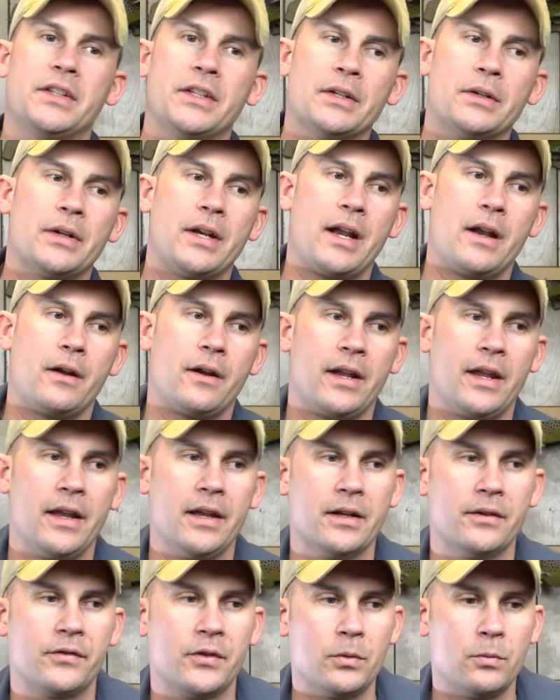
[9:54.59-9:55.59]
deer hair
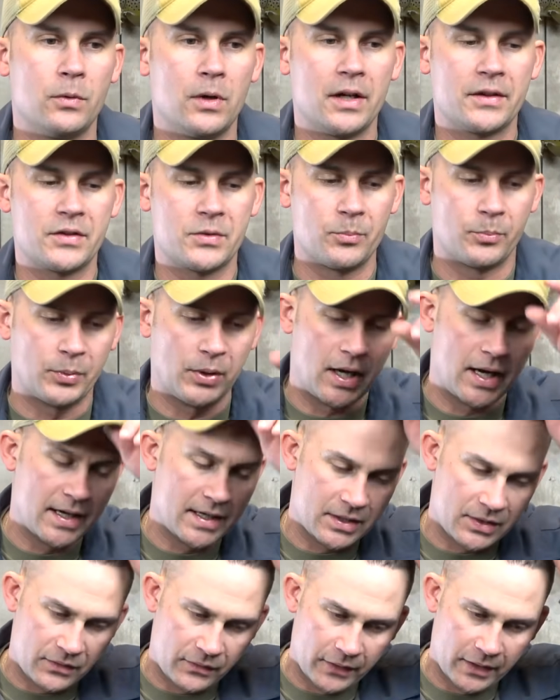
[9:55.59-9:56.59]
head, if you watched
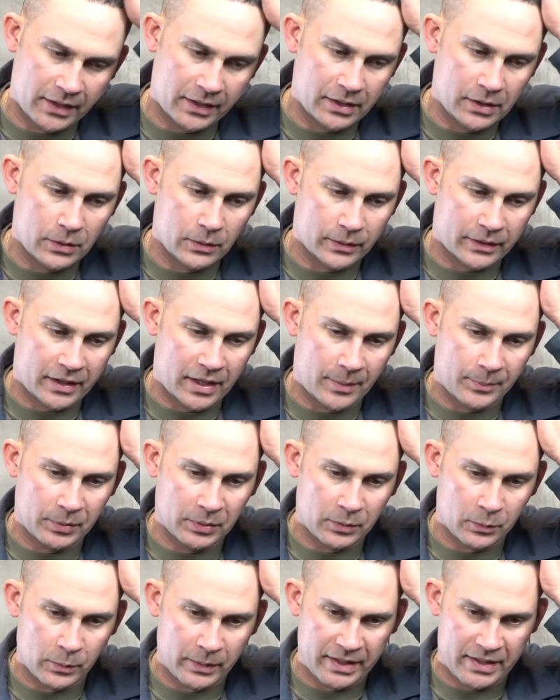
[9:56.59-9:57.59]
Brian's video a
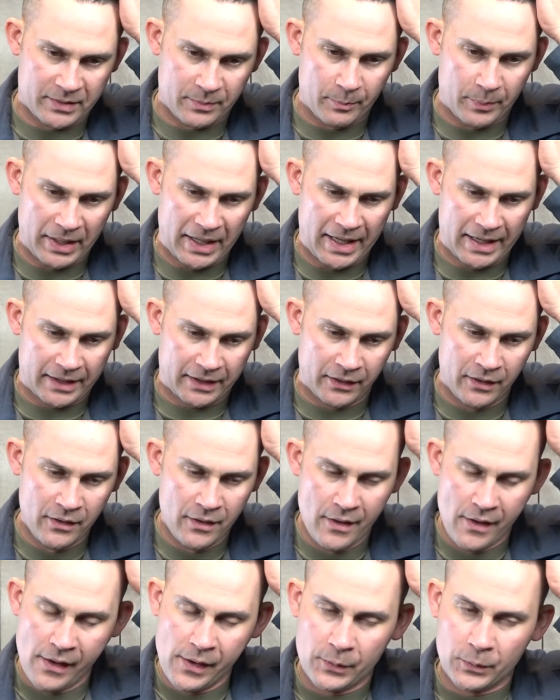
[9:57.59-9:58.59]
couple of weeks back
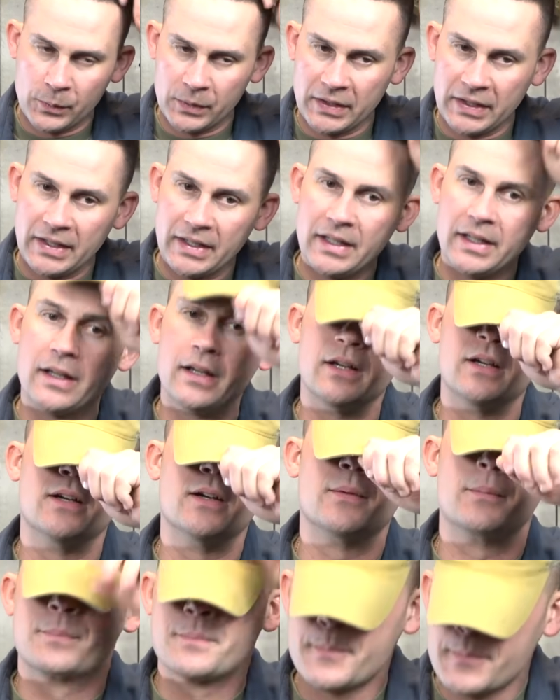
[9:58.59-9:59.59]
when he
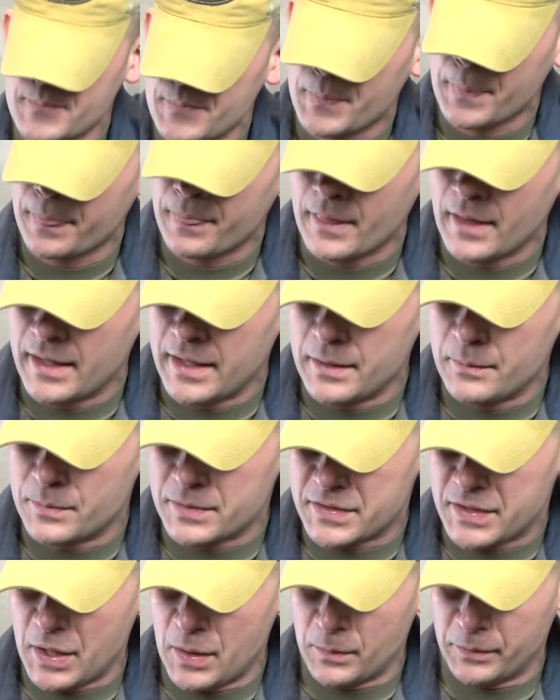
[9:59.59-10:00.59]

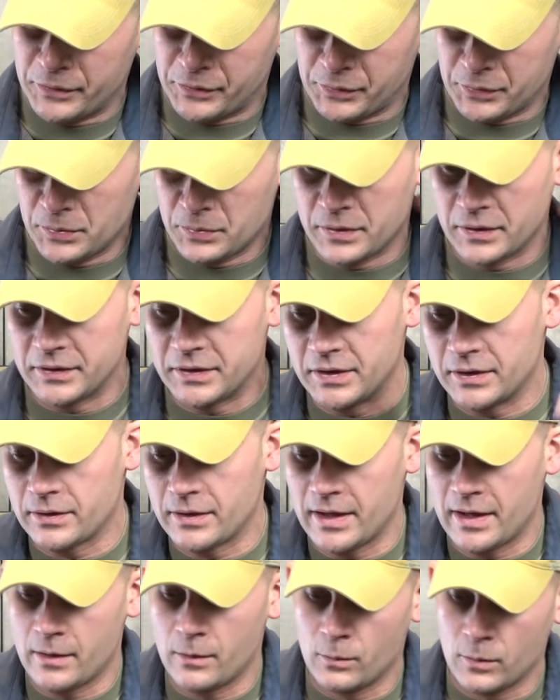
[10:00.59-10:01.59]
was going through the
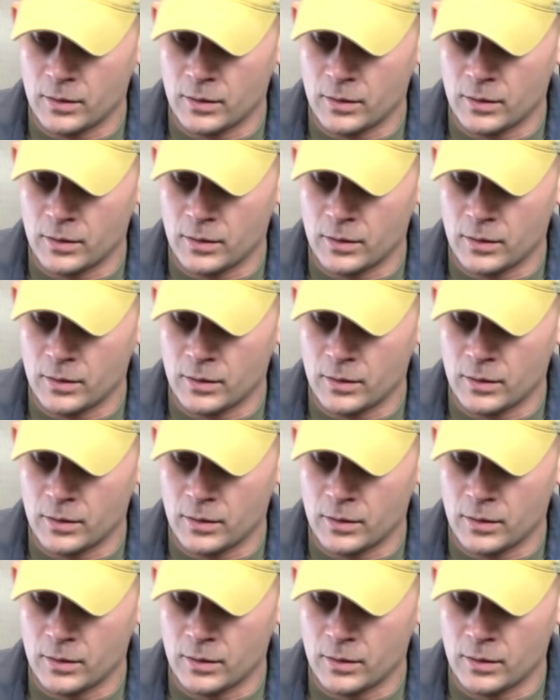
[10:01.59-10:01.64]
deer hair